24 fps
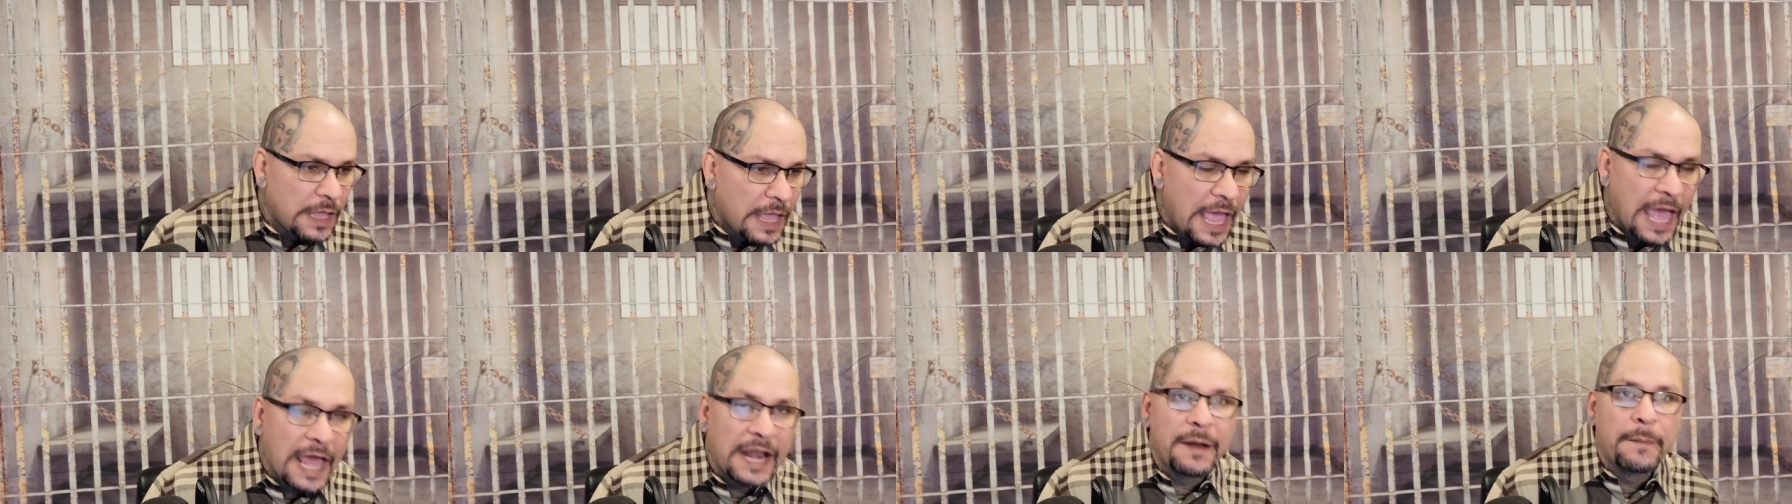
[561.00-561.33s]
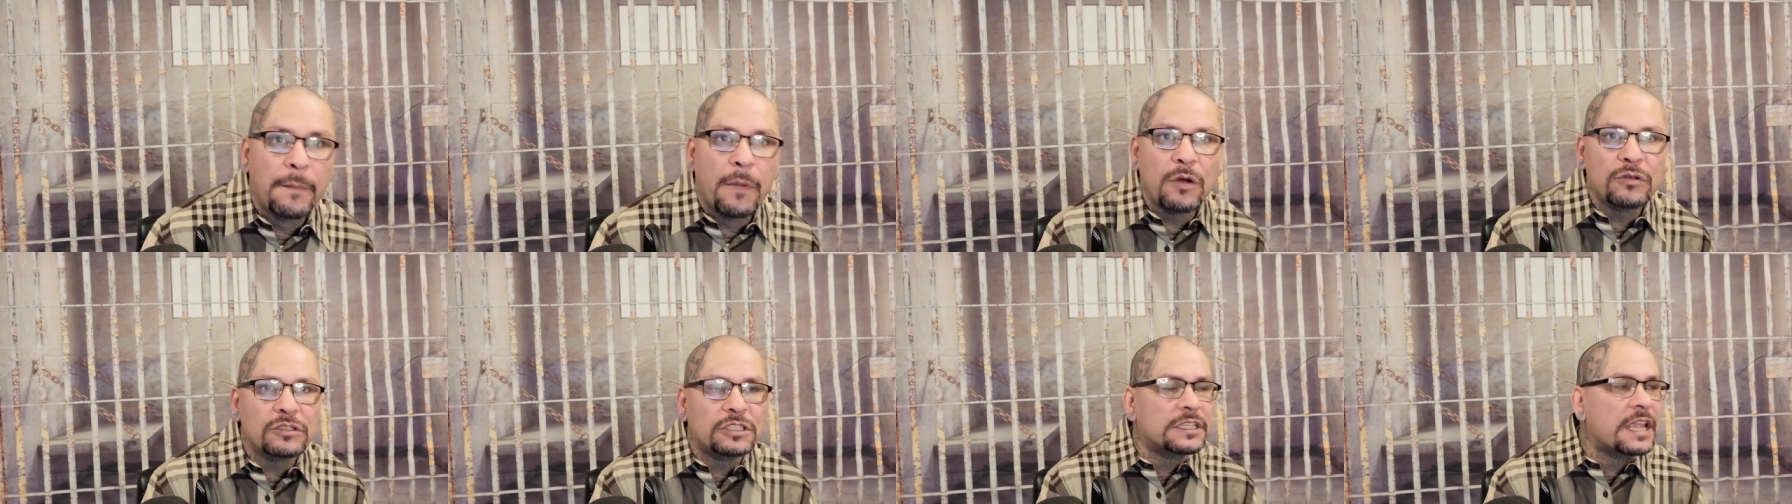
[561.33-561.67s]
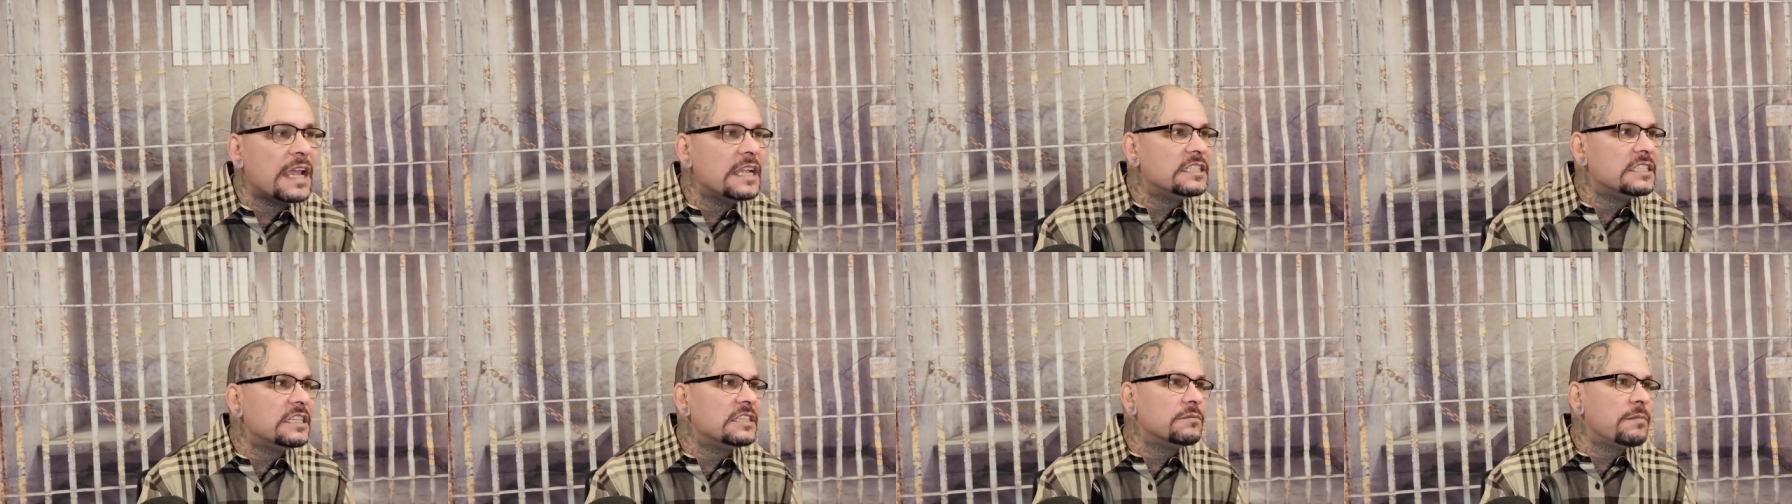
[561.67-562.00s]
And in most
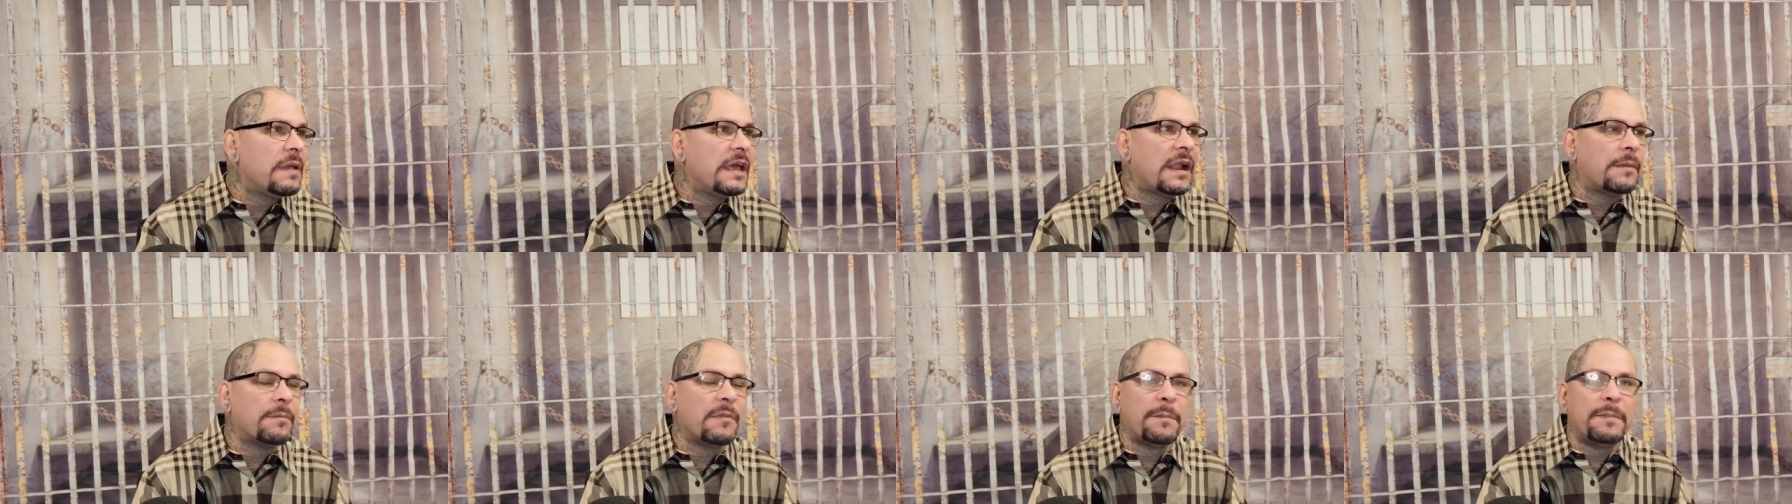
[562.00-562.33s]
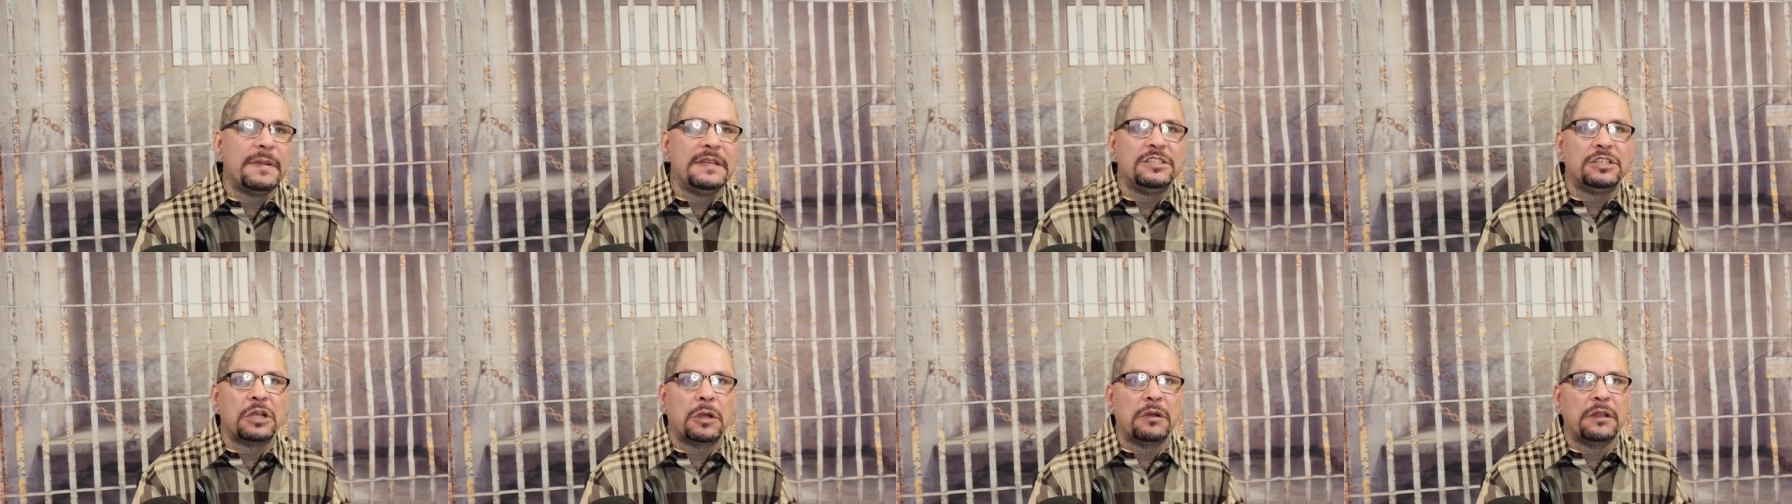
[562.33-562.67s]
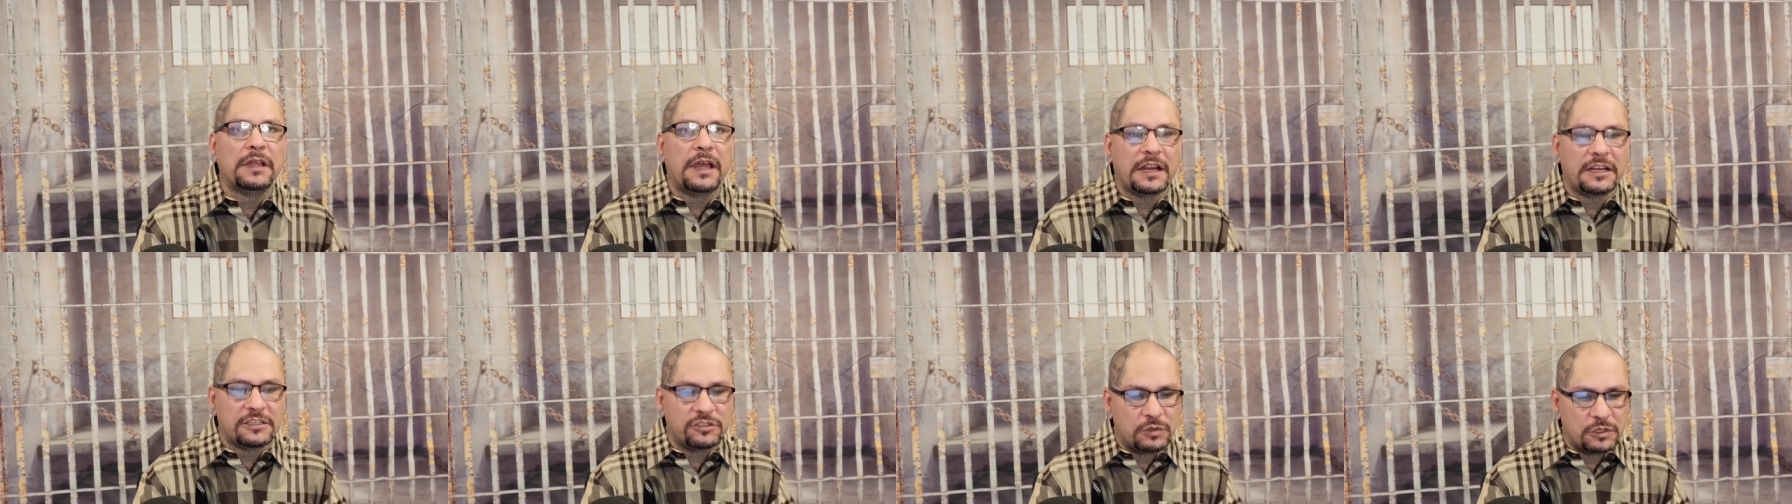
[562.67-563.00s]
cases, man, I'm going to be
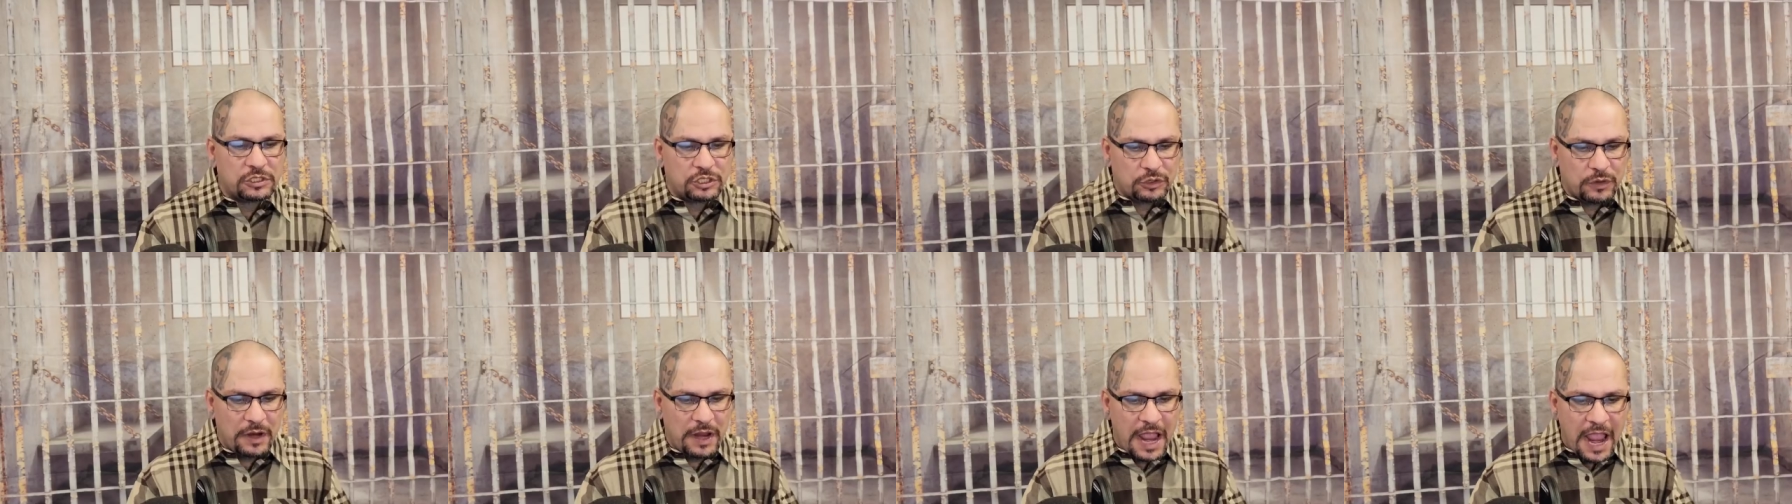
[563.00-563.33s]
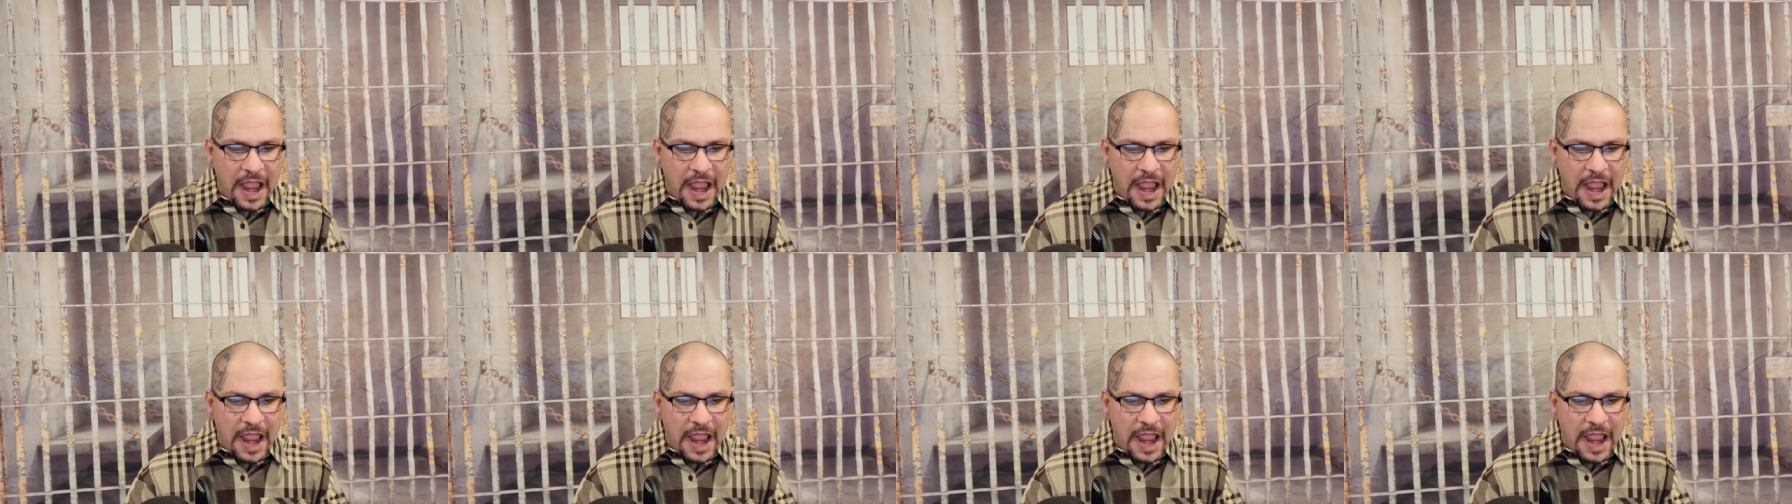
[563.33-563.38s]
totally honest with you.